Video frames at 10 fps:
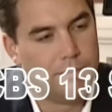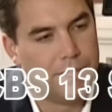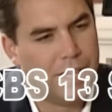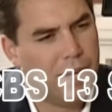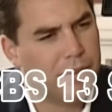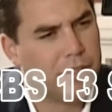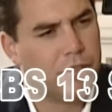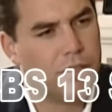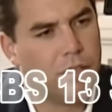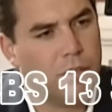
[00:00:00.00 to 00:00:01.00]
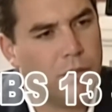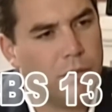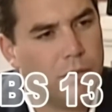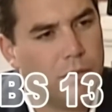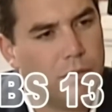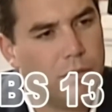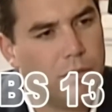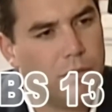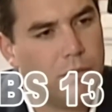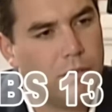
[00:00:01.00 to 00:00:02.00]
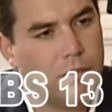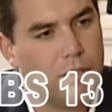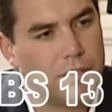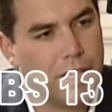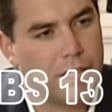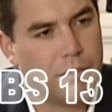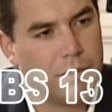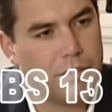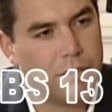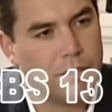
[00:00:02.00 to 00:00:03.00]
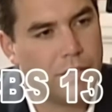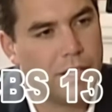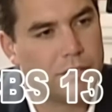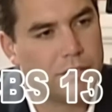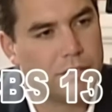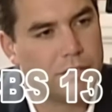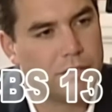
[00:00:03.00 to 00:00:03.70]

And now I don't know exactly what to do, and that's